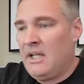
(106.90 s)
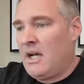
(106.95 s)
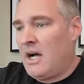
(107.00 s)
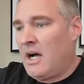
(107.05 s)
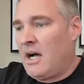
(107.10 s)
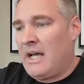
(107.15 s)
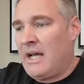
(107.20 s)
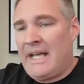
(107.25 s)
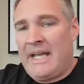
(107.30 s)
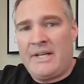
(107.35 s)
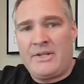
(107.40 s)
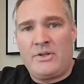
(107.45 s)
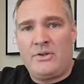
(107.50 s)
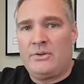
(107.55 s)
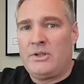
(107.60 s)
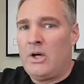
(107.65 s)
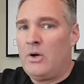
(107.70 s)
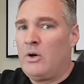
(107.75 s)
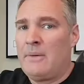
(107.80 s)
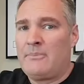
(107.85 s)
Uh, as you
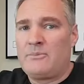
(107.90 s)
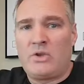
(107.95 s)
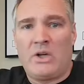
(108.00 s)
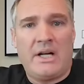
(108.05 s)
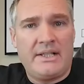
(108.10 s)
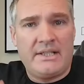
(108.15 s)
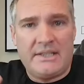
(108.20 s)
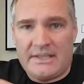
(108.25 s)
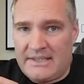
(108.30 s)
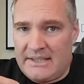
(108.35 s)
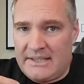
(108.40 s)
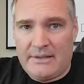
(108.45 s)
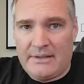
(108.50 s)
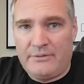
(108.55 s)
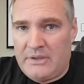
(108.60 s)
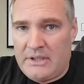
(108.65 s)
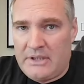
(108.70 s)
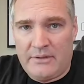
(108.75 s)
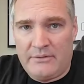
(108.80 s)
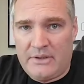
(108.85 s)
know, I'm trying to give,
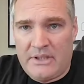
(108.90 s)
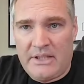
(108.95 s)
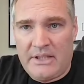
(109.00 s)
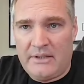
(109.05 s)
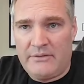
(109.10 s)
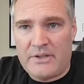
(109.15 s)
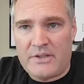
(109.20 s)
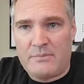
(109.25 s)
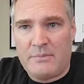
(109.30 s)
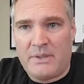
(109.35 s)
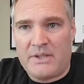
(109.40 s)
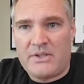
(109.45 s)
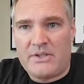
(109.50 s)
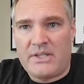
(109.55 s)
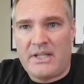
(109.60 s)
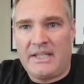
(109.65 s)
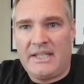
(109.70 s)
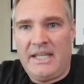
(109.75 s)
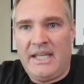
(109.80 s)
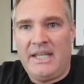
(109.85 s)
give, give as much as
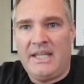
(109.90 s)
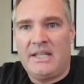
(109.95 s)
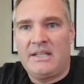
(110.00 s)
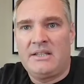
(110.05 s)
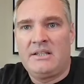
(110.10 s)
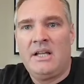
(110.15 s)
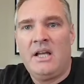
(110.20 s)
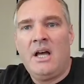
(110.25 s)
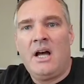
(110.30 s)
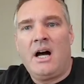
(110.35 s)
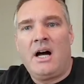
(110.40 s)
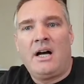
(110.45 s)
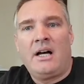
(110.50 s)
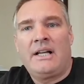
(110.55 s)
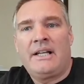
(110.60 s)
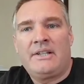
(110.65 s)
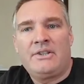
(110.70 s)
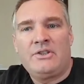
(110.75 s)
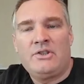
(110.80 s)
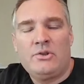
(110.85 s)
I can, uh,
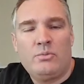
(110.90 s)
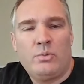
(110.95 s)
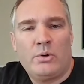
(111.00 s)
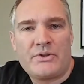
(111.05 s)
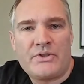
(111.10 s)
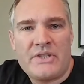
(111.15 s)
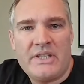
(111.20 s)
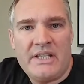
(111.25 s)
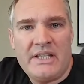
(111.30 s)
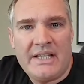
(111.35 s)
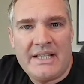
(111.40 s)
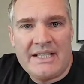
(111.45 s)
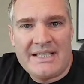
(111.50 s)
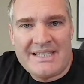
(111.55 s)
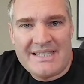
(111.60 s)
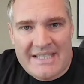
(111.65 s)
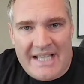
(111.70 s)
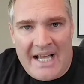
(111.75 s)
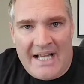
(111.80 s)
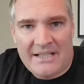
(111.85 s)
and you will see
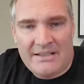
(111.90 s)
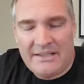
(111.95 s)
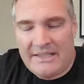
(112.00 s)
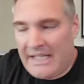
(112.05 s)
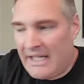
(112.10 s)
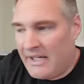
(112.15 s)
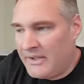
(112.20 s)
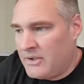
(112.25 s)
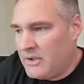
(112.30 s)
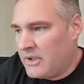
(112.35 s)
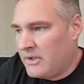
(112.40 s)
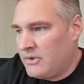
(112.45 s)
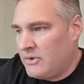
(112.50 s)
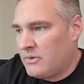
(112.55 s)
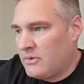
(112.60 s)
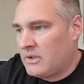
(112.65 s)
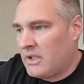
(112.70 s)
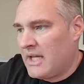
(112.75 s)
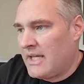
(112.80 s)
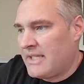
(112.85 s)
exactly how you can
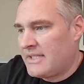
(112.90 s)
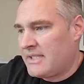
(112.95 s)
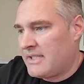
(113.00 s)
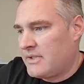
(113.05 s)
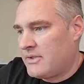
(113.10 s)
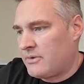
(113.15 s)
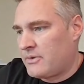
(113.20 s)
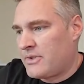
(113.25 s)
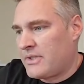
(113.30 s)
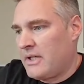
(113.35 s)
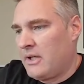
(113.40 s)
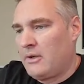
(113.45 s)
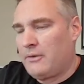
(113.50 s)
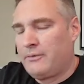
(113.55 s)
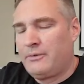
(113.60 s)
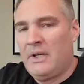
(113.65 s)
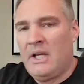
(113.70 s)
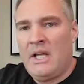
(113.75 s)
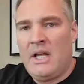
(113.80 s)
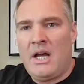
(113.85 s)
utilize this
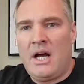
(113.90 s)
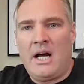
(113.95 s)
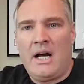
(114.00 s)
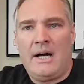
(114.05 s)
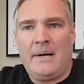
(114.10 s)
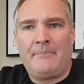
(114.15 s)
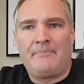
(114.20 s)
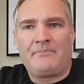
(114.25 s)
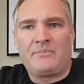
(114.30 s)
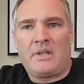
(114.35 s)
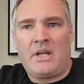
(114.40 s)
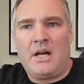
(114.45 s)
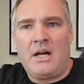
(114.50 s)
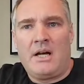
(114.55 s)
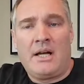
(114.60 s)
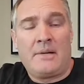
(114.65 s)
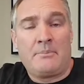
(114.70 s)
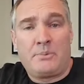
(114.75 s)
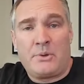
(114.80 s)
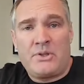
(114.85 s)
yourself. Um, uh,
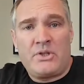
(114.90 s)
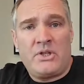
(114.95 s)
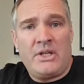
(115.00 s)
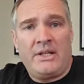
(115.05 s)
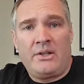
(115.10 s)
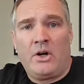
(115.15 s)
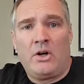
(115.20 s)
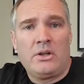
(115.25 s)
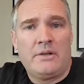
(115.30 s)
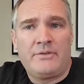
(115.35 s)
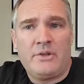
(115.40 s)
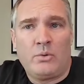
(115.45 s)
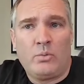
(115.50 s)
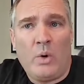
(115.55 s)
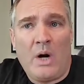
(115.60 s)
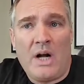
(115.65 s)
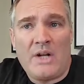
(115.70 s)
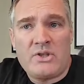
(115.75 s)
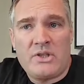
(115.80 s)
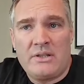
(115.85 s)
I appreciate all of you
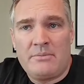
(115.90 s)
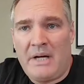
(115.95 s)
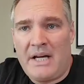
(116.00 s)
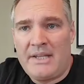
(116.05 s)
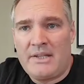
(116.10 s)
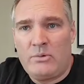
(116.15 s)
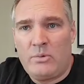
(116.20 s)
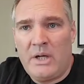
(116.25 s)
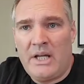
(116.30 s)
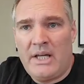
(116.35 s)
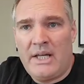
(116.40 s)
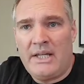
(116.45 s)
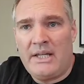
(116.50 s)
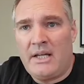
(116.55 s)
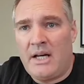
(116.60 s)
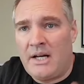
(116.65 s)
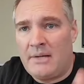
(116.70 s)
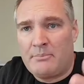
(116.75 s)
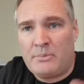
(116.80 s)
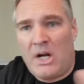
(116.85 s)
watching, by the way.
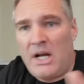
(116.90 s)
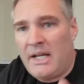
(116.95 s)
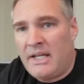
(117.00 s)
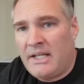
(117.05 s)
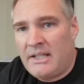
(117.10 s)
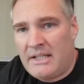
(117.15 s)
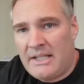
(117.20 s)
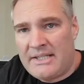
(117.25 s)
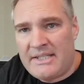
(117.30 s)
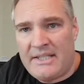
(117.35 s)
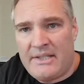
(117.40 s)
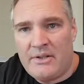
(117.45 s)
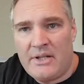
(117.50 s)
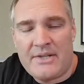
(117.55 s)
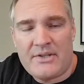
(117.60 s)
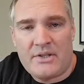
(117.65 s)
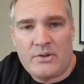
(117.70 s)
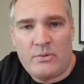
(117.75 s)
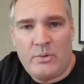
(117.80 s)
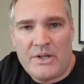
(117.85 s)
Uh, Brian, I see you
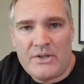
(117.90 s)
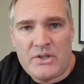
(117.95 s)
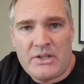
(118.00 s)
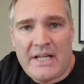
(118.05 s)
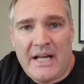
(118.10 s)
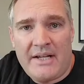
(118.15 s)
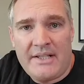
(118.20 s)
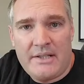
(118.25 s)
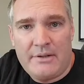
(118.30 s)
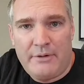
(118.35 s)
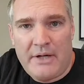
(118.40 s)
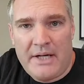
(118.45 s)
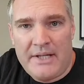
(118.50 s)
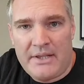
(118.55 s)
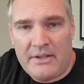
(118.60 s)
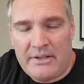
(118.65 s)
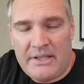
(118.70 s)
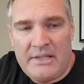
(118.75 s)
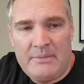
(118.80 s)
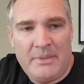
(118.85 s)
asked the question how do you find
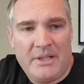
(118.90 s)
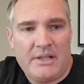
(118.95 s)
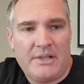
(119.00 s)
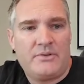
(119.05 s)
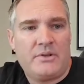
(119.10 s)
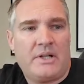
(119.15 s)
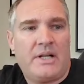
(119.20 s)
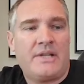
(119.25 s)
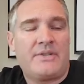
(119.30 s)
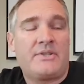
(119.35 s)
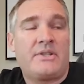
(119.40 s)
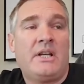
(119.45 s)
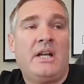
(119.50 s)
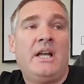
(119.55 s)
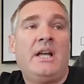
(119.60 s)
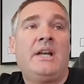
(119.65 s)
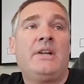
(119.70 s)
their email address?